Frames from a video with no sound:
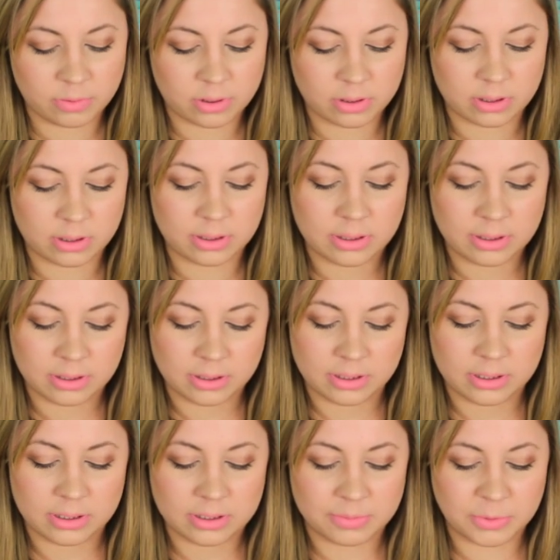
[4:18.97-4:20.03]
more.
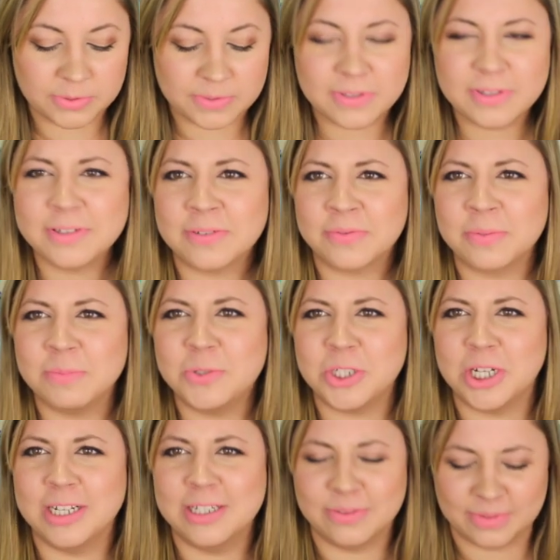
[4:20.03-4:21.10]
Most of these are from
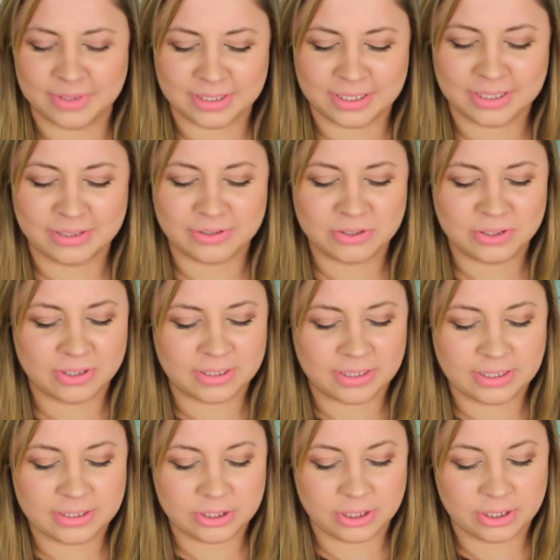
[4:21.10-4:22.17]
January. Usually I
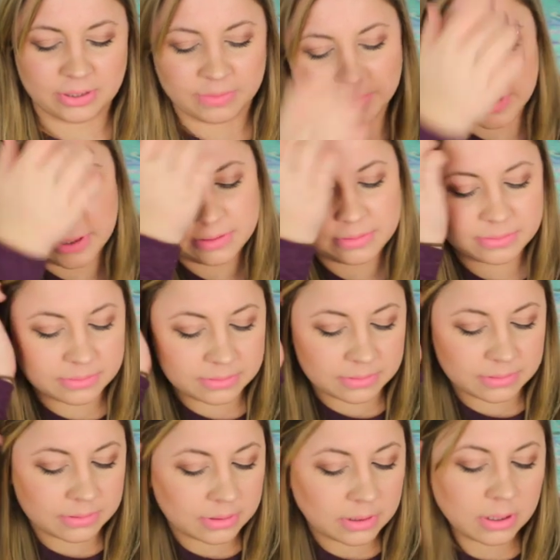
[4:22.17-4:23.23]
hate January.
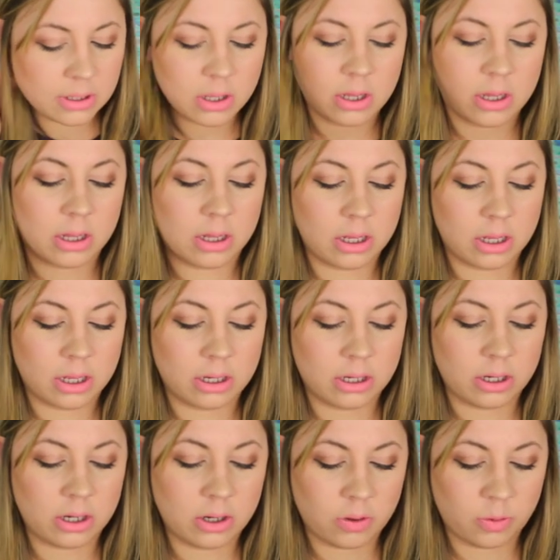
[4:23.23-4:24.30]

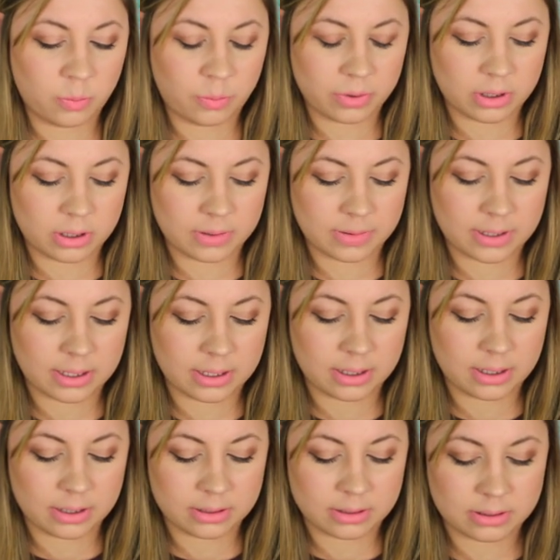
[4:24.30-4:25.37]
Nope.
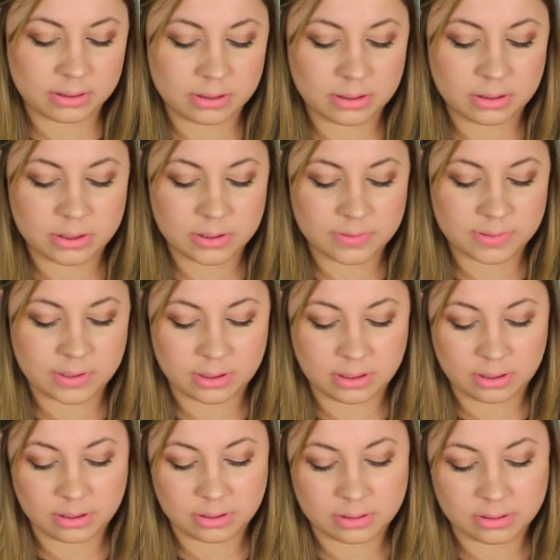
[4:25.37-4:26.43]
Okay. Just
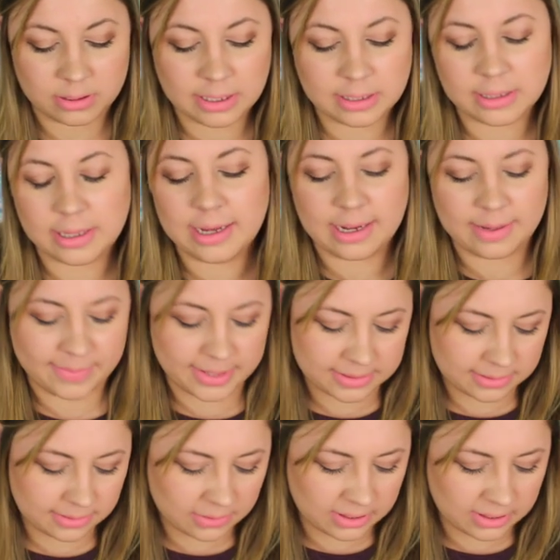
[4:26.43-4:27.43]
kidding. LA IMATS.